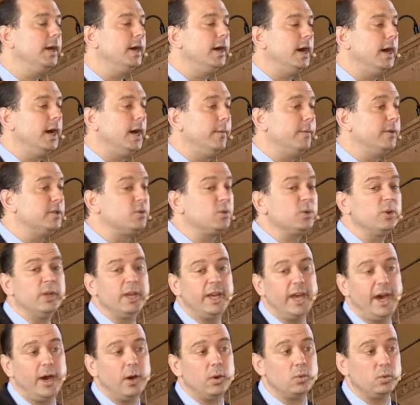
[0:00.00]
Um, it's
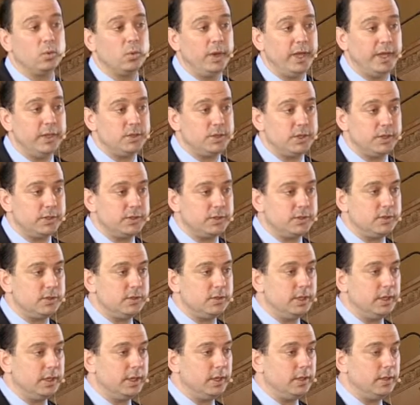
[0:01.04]
really outrageous,
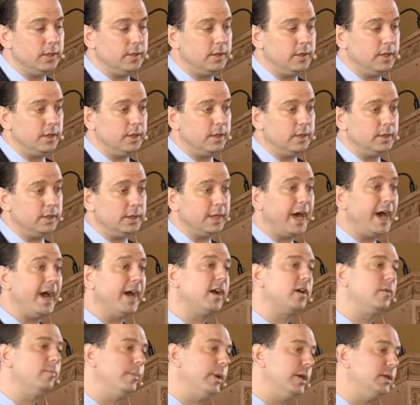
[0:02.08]
the, the
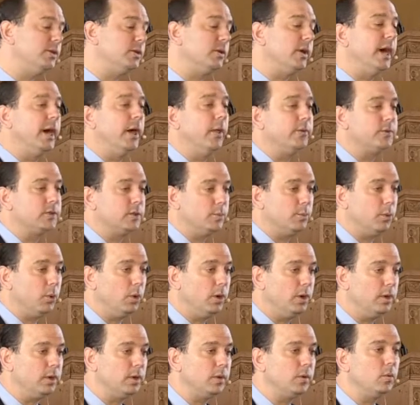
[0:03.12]
lack of mental health
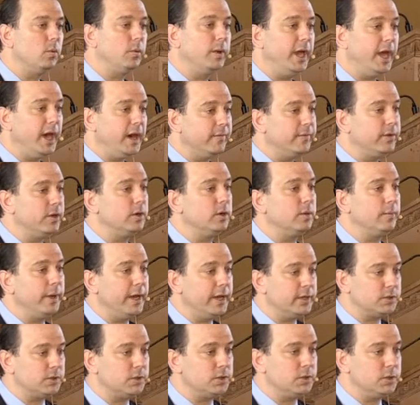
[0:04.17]
support we have here in
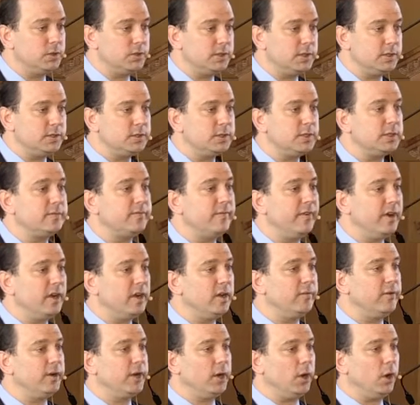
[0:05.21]
Massachusetts. It's
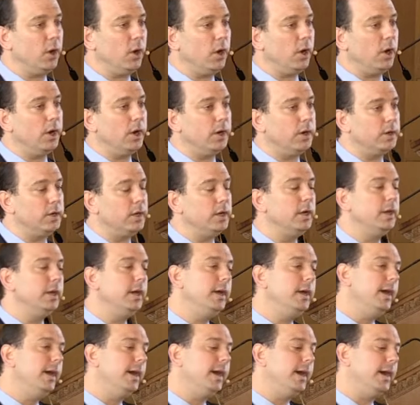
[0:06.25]
very, very hard
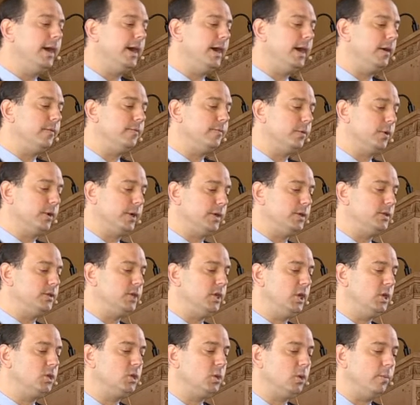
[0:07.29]
uh, for a
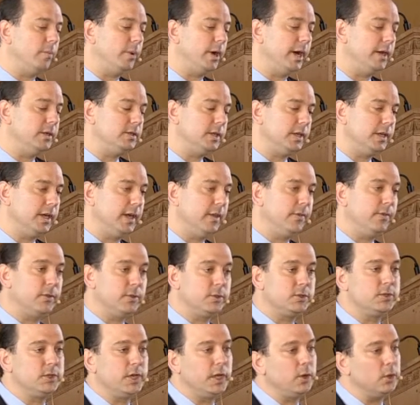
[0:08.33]
constituent of mine to get their
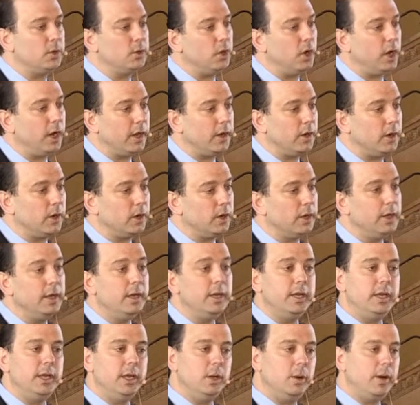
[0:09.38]
son or daughter,
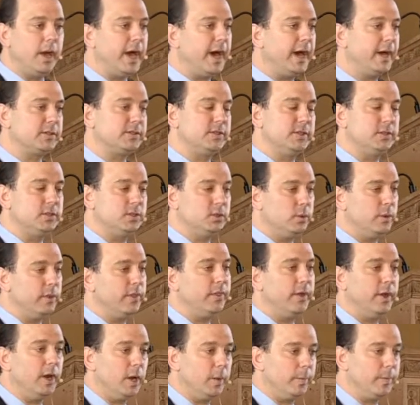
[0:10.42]
you know, access to a
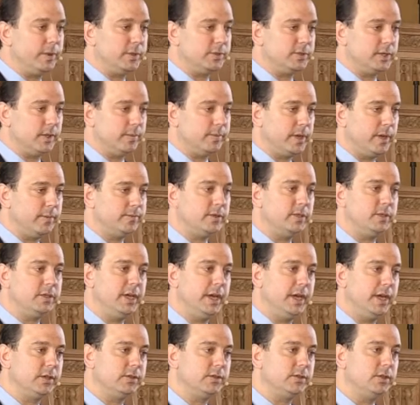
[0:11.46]
therapist. Sometimes it
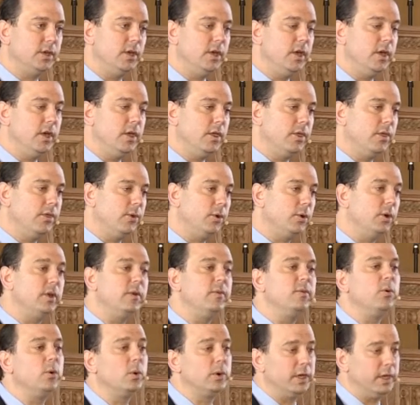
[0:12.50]
takes thirty,
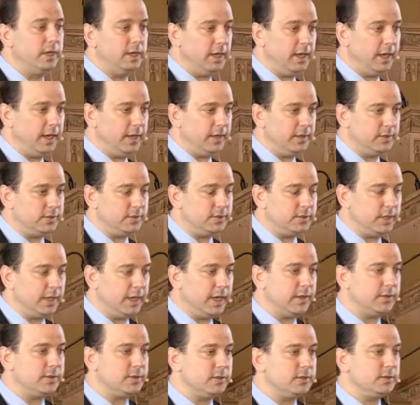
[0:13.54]
forty days to
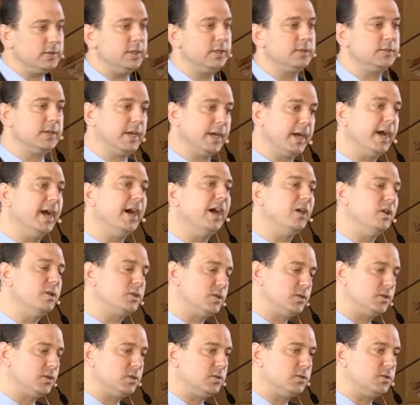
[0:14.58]
get to see a
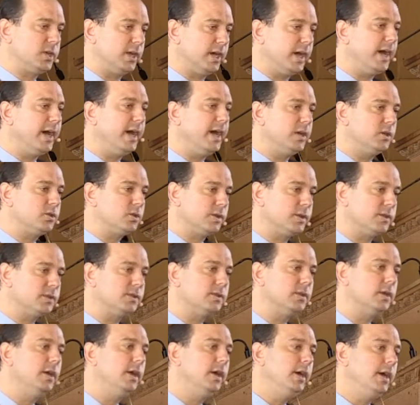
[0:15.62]
psychologist or
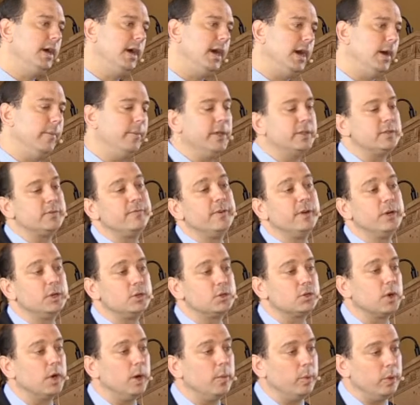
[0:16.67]
psychiatrist. Um, that's very
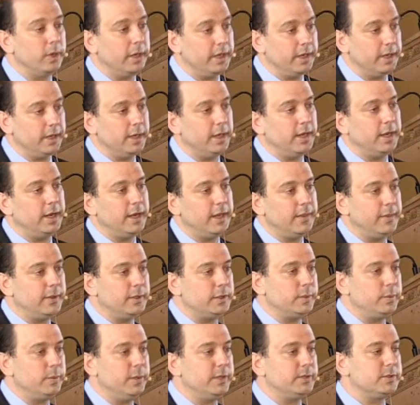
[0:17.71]
troubling, and I
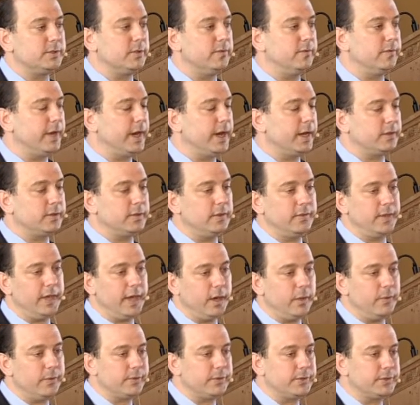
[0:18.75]
think speaks to the fact that the
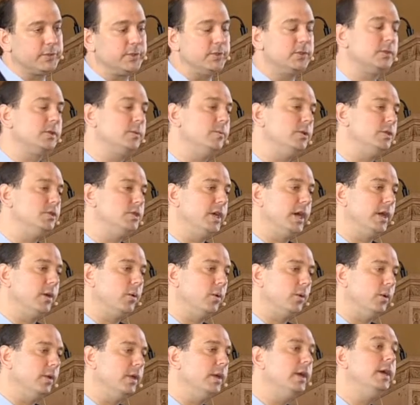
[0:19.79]
healthcare system in
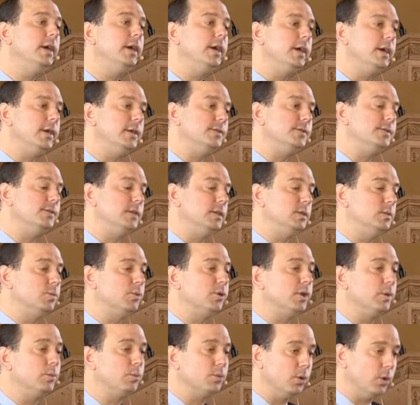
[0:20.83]
general is, is
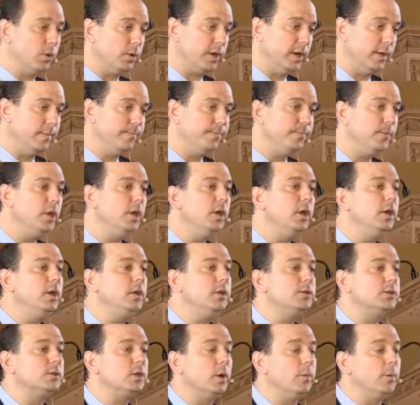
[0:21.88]
pretty broken.
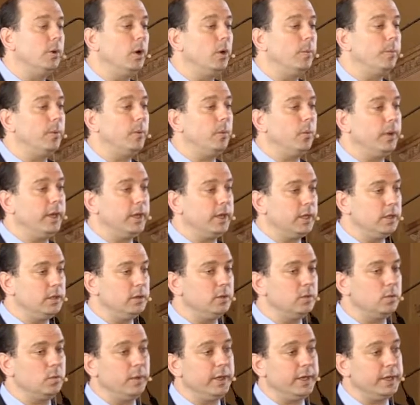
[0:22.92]
So I'm hoping we
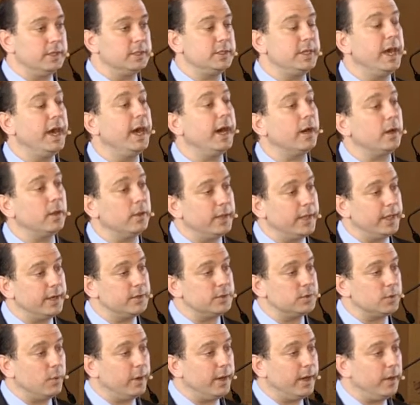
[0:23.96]
can, we could tackle that
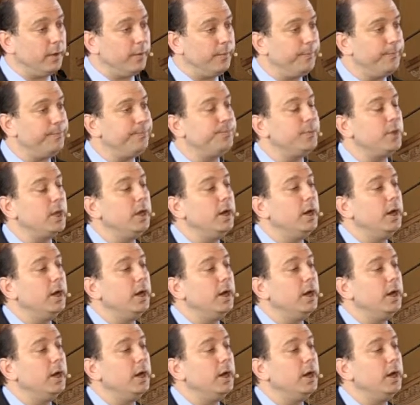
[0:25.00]
as well.